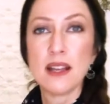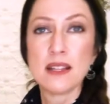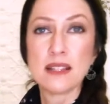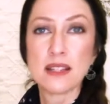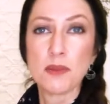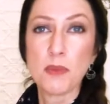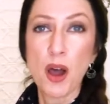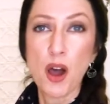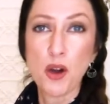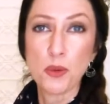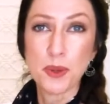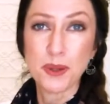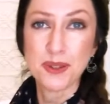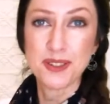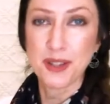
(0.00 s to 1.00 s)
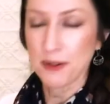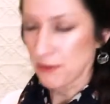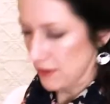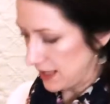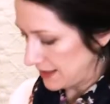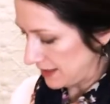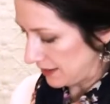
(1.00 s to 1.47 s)
some wholemeal
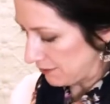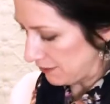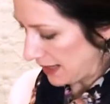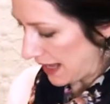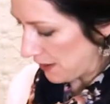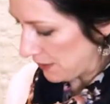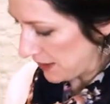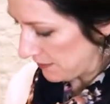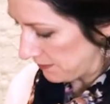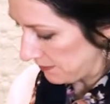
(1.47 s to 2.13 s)
self-raising flour,